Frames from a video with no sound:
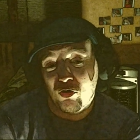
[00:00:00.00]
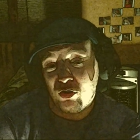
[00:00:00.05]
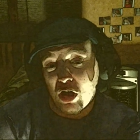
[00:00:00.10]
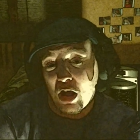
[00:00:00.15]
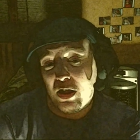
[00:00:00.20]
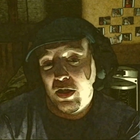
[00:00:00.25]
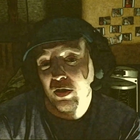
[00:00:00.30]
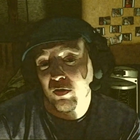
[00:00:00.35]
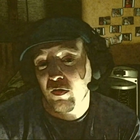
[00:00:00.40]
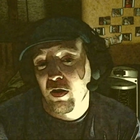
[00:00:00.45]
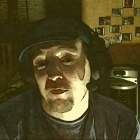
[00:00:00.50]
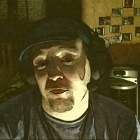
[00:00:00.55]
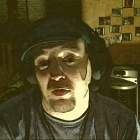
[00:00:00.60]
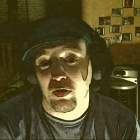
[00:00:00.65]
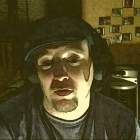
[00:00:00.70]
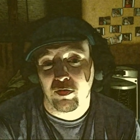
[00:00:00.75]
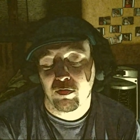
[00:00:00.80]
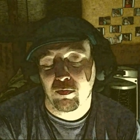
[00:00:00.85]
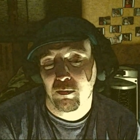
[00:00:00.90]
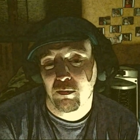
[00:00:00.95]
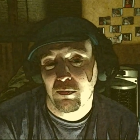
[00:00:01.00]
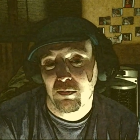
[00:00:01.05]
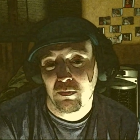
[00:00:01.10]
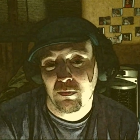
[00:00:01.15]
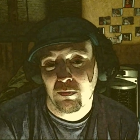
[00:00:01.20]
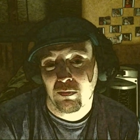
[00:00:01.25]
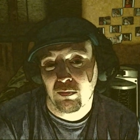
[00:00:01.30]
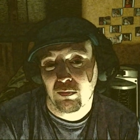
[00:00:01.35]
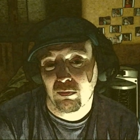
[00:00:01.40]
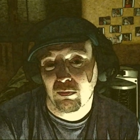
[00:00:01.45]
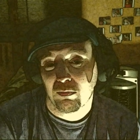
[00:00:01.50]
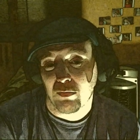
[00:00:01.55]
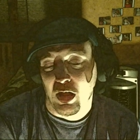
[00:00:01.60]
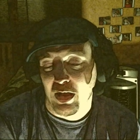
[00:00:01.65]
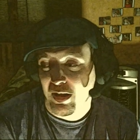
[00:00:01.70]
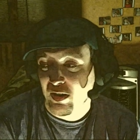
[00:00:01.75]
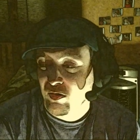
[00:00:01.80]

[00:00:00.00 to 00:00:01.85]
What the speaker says: Shining reference. Like,